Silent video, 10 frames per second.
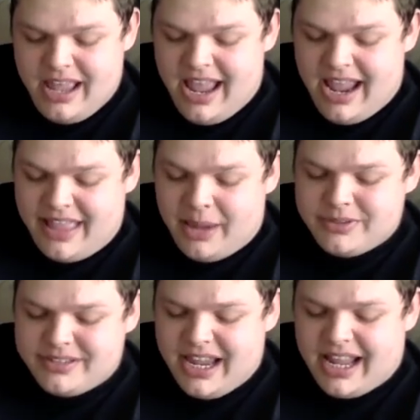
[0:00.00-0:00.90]
And that was
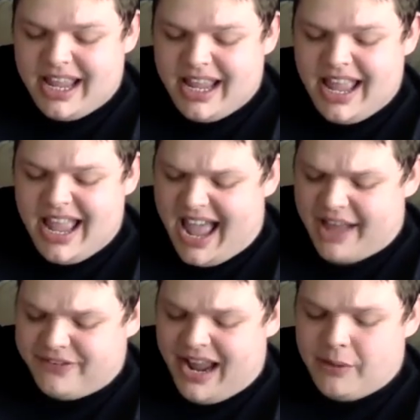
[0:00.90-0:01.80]
like half
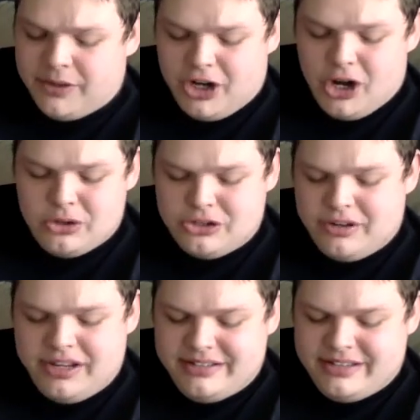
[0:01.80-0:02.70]
an hour ago,
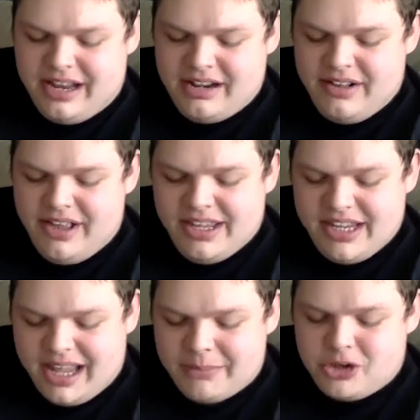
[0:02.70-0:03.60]
Charlene said. He
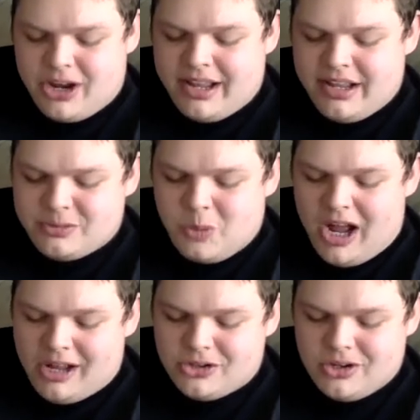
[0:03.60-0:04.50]
kept checking his
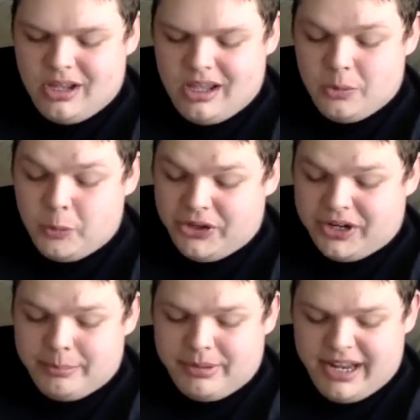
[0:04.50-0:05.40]
watch. Willow
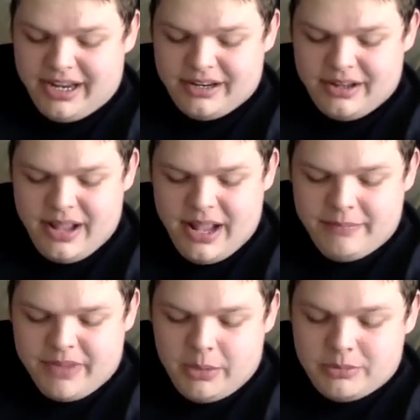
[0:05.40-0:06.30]
complained.
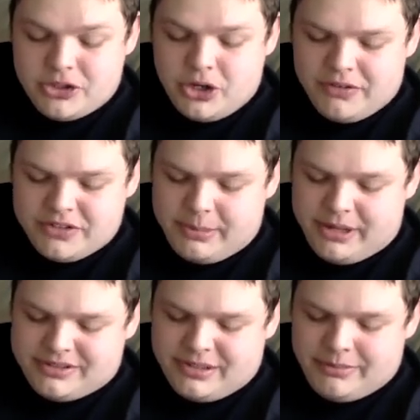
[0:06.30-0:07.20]
He was nervous about
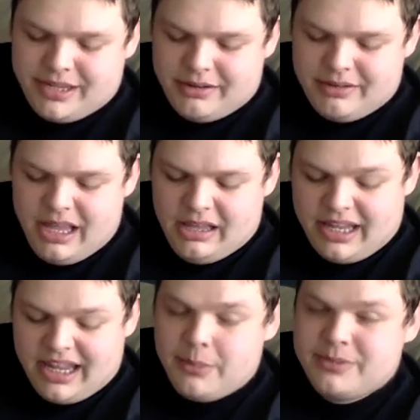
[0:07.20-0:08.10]
something, like
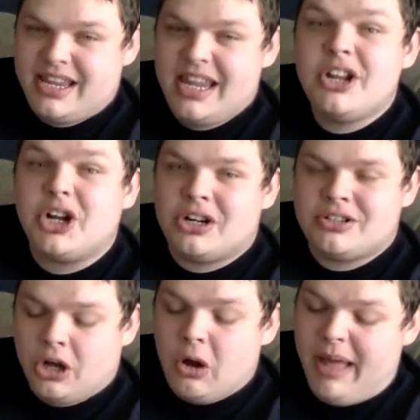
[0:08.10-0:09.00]
he was eager to
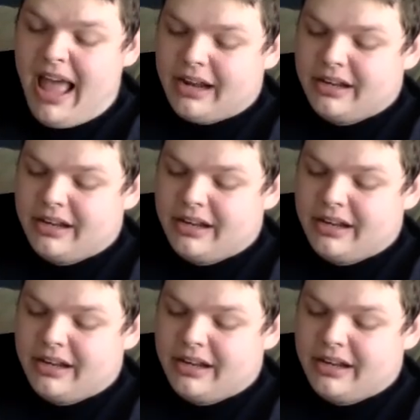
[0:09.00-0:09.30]
go back.